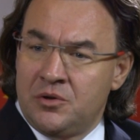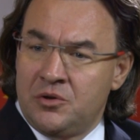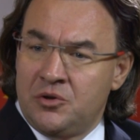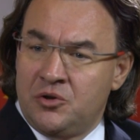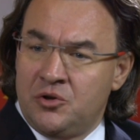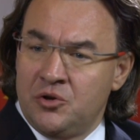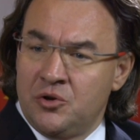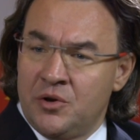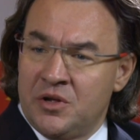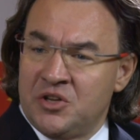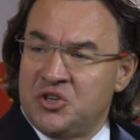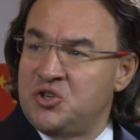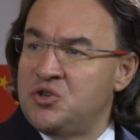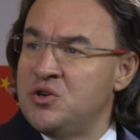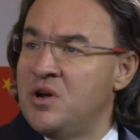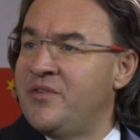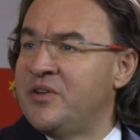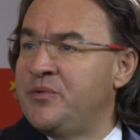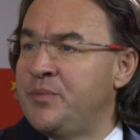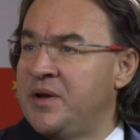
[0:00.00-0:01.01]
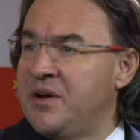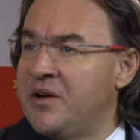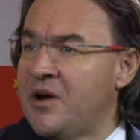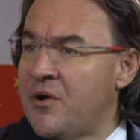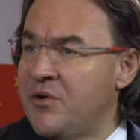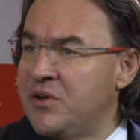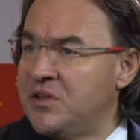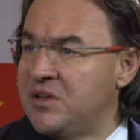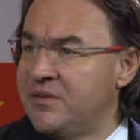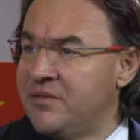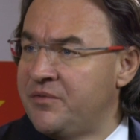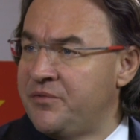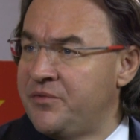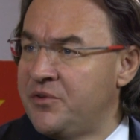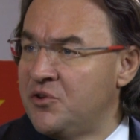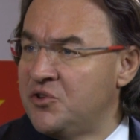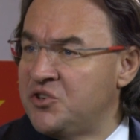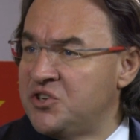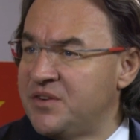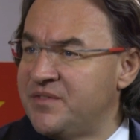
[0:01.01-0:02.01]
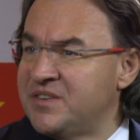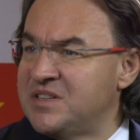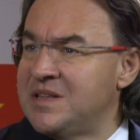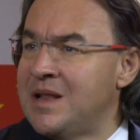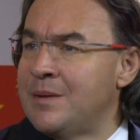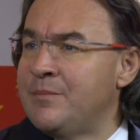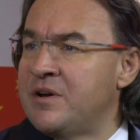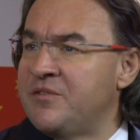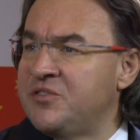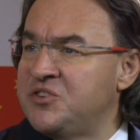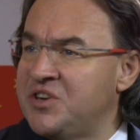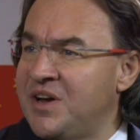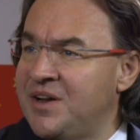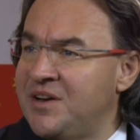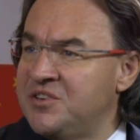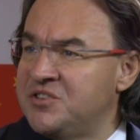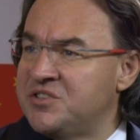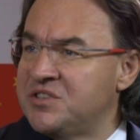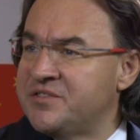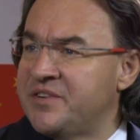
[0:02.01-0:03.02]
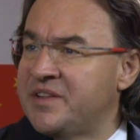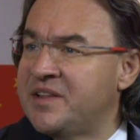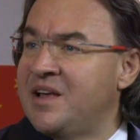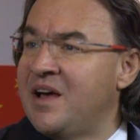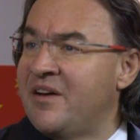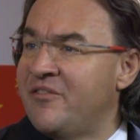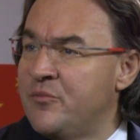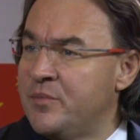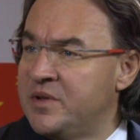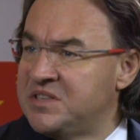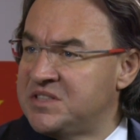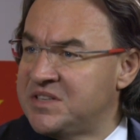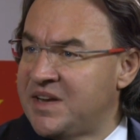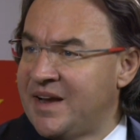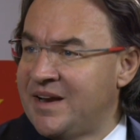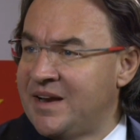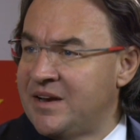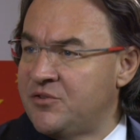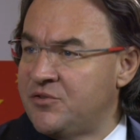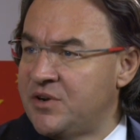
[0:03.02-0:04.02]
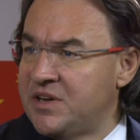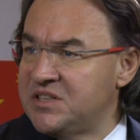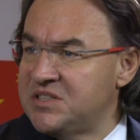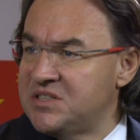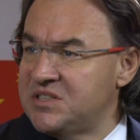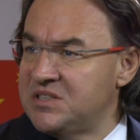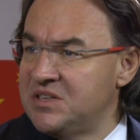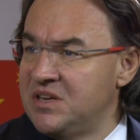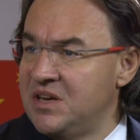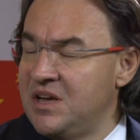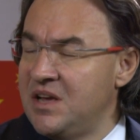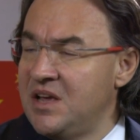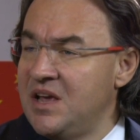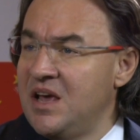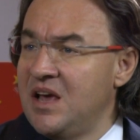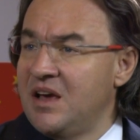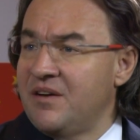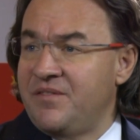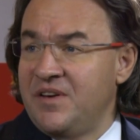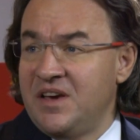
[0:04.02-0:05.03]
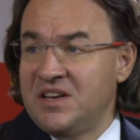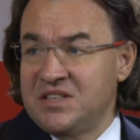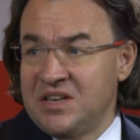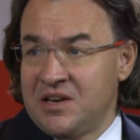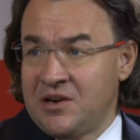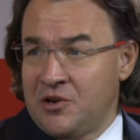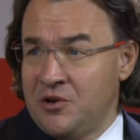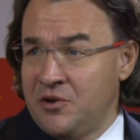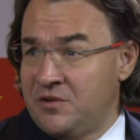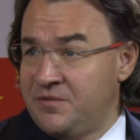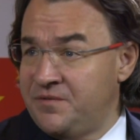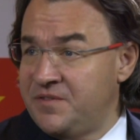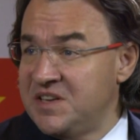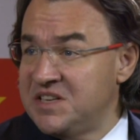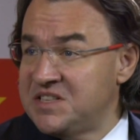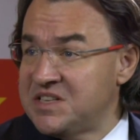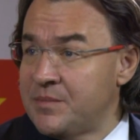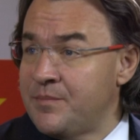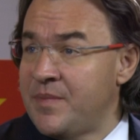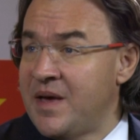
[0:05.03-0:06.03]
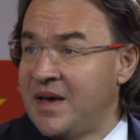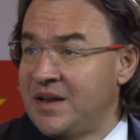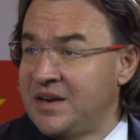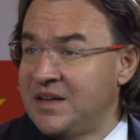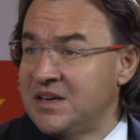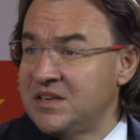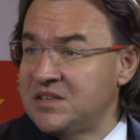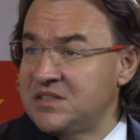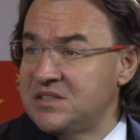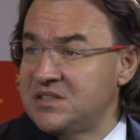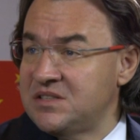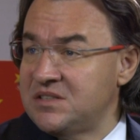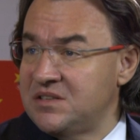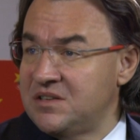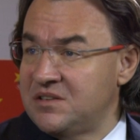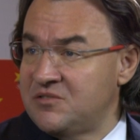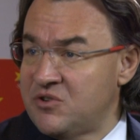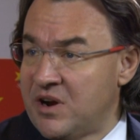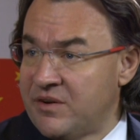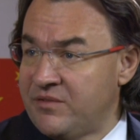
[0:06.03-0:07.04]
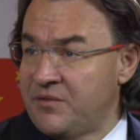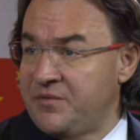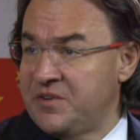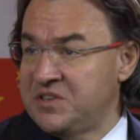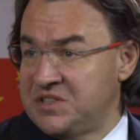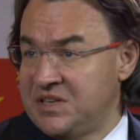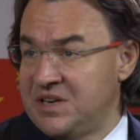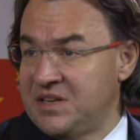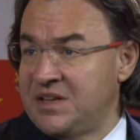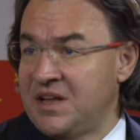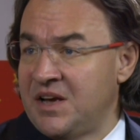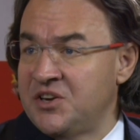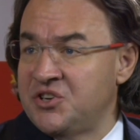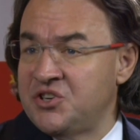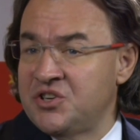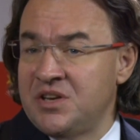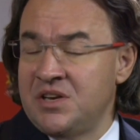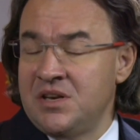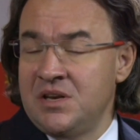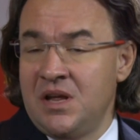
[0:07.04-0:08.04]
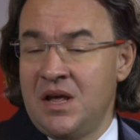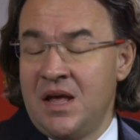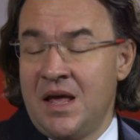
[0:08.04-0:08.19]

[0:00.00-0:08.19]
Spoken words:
ensure that we grow into the future, there's a number of challenges that governments can address. These include visa barriers, travel facilitation.